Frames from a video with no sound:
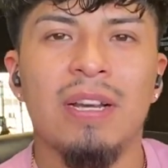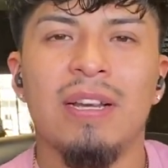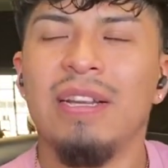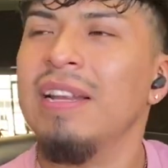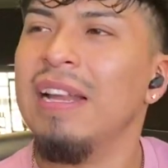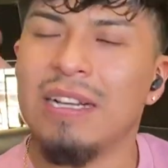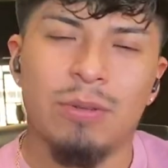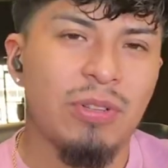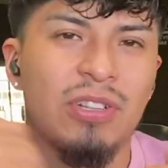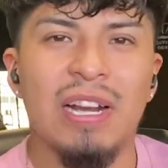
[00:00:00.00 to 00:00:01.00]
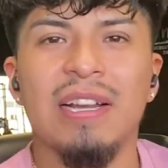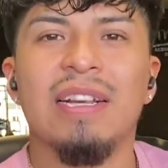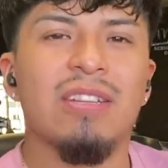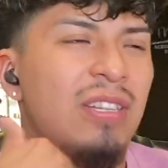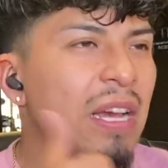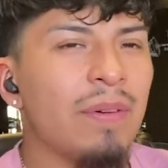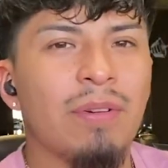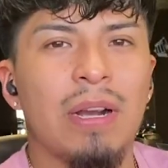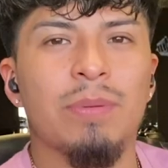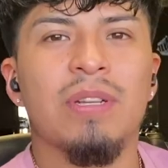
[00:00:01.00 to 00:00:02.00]
The next week, try to get to 7
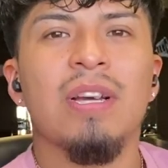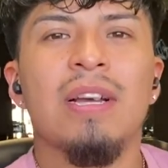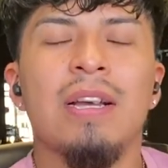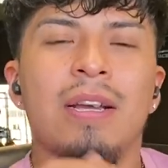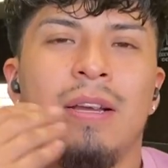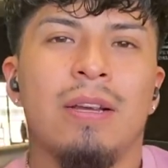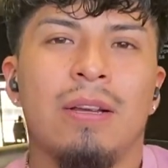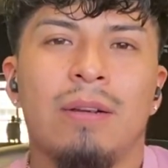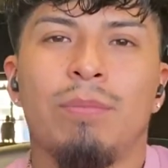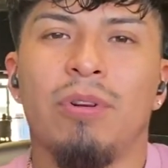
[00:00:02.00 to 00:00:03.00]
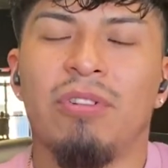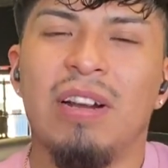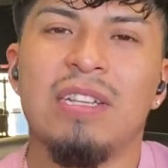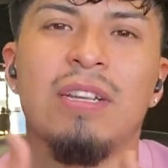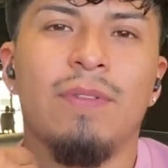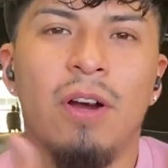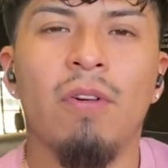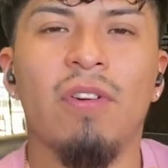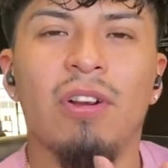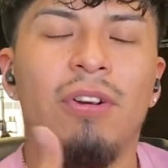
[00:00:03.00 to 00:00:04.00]
reps. Progressive
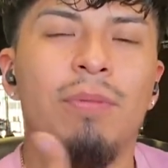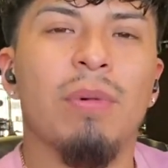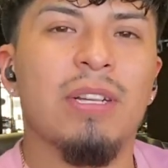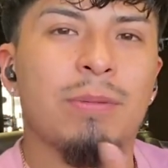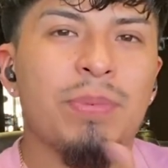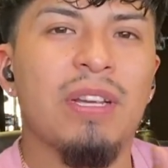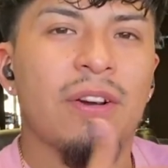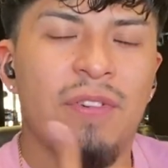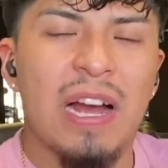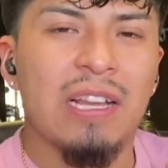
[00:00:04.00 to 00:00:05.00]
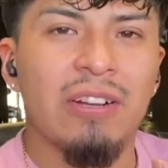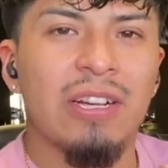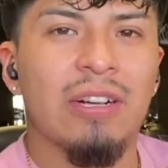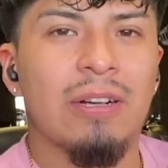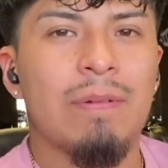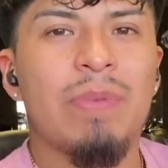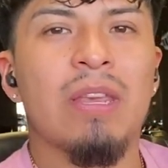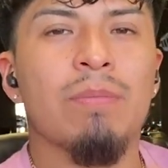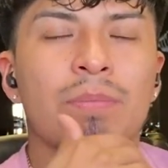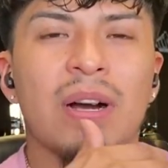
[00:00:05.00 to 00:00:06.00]
overload must be a factor here.
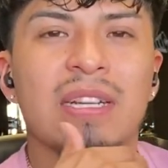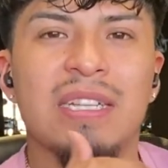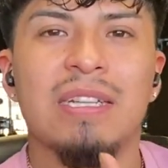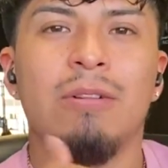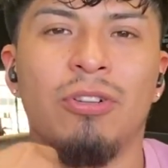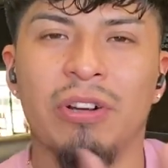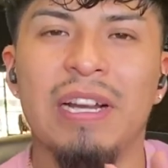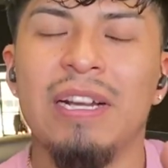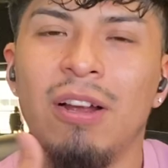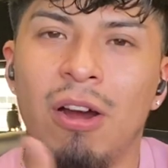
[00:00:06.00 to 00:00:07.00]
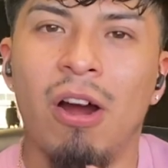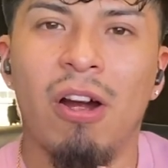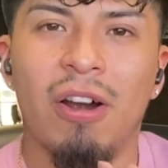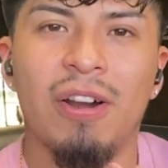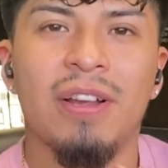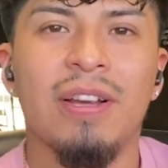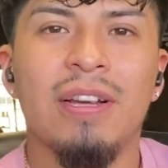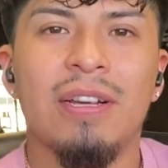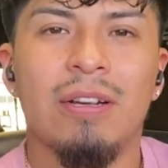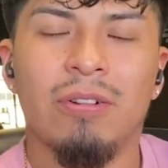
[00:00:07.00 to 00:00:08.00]
You must train hard,
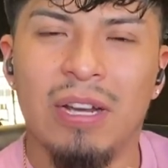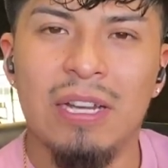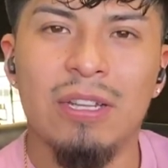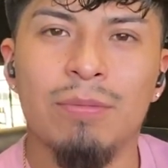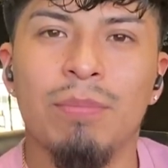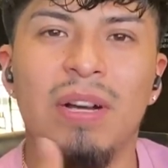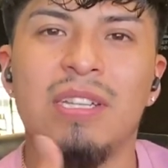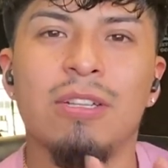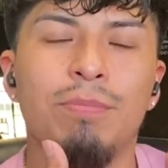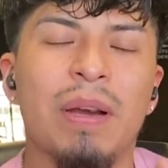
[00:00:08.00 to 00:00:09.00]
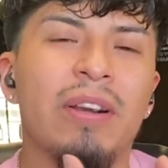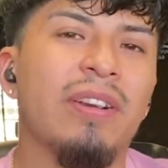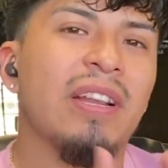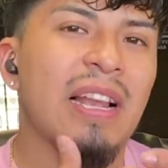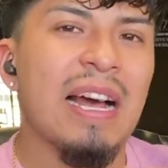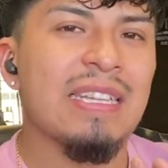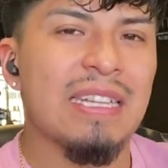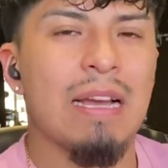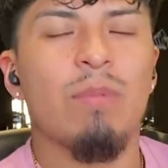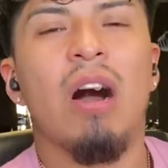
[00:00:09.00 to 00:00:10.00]
okay? You must do better than last
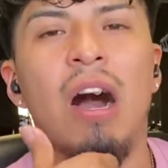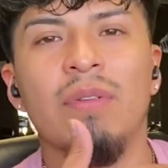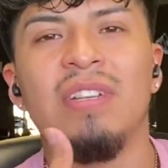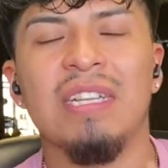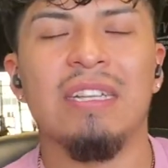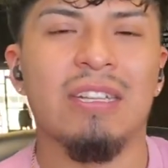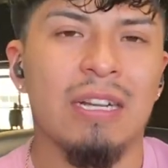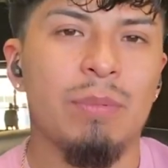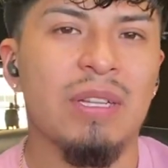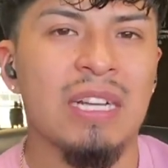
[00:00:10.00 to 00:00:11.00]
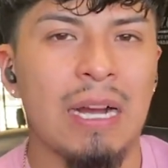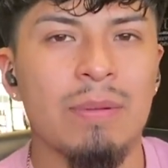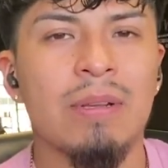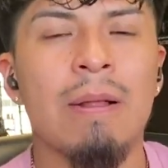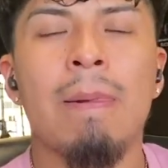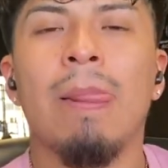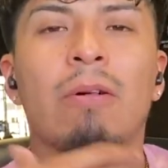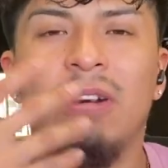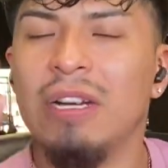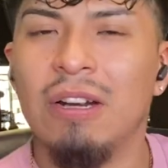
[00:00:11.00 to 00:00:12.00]
time. Obviously, there's gonna be times
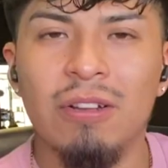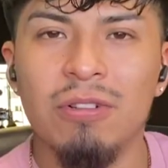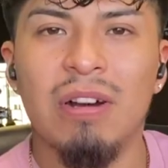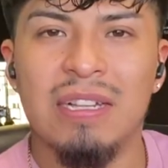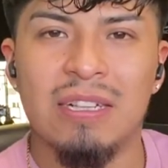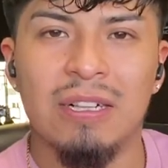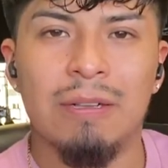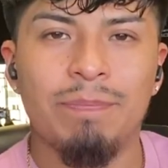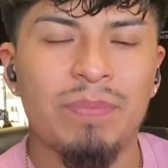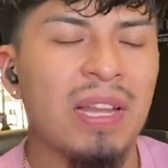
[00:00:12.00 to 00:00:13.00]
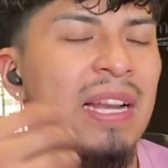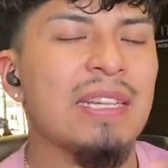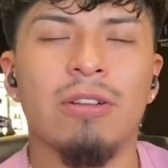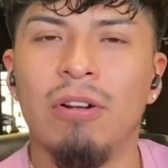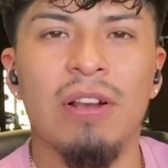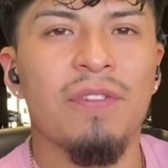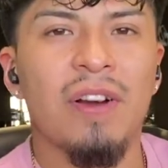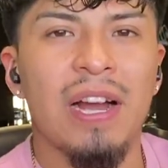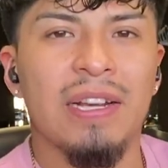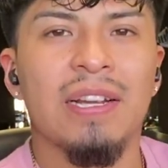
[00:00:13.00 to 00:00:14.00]
where you don't do as good, and that's totally
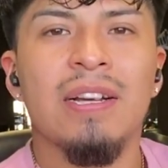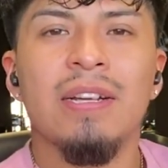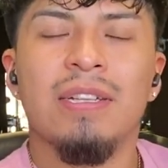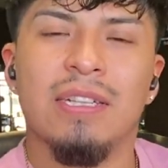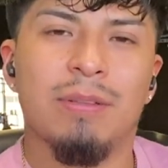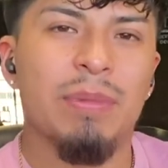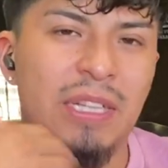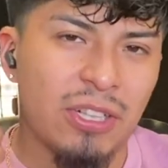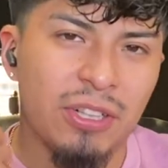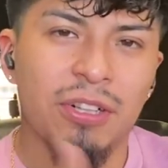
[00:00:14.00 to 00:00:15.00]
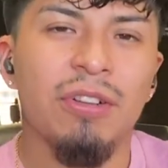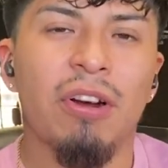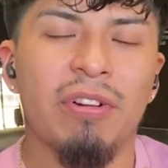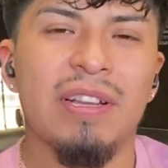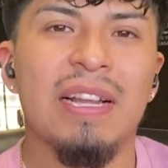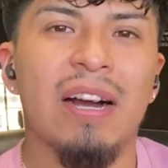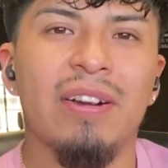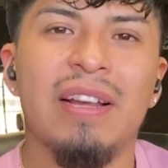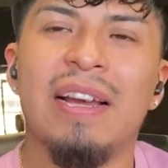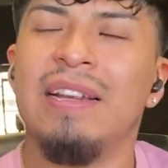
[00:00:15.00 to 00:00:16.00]
fine. Just make sure you note it
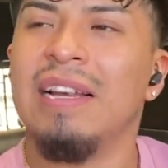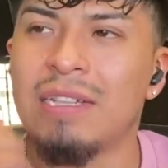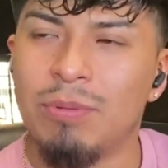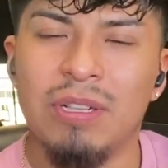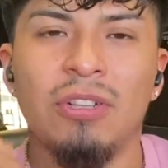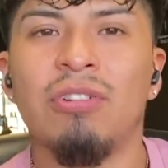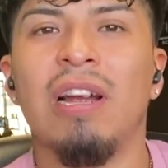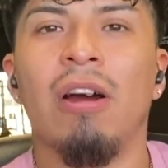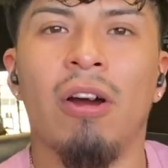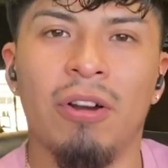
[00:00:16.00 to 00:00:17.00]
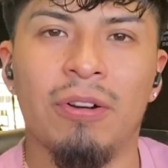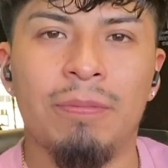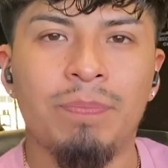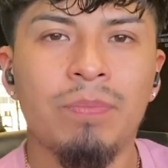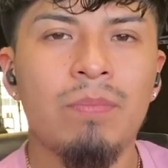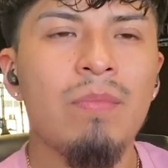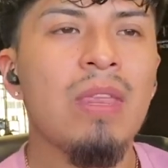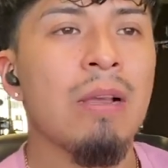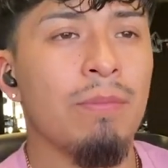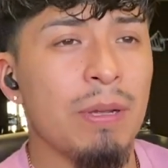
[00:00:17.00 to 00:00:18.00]
down, and next week, try harder.
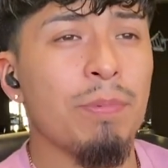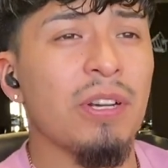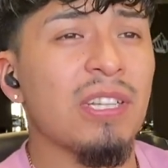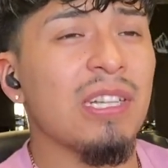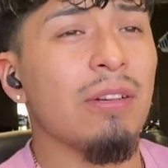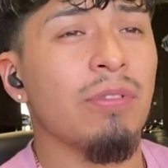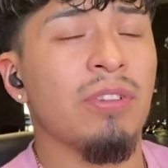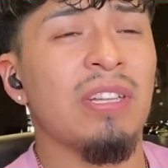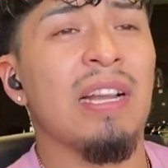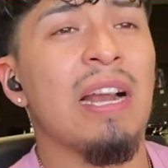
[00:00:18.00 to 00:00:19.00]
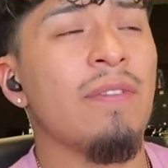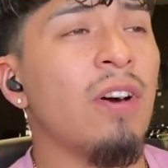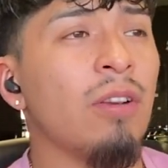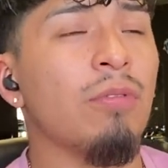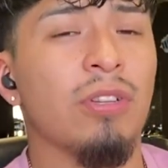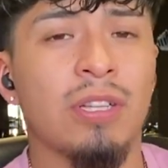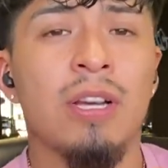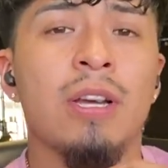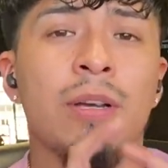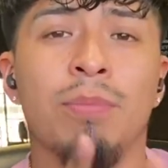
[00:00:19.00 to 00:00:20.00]
Me personally, the routine that I followed was
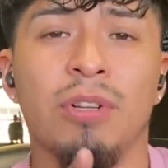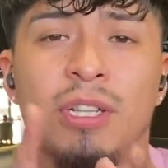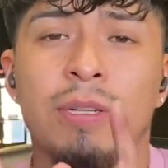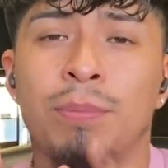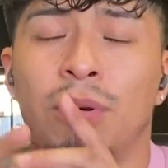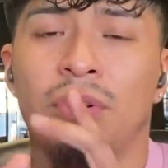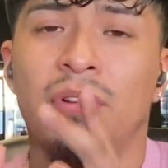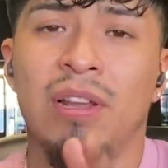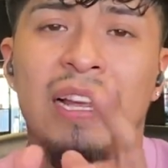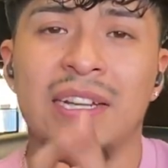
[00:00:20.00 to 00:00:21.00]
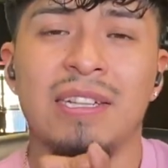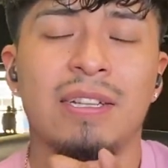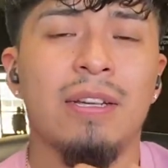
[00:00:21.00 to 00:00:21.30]
push, pull, legs,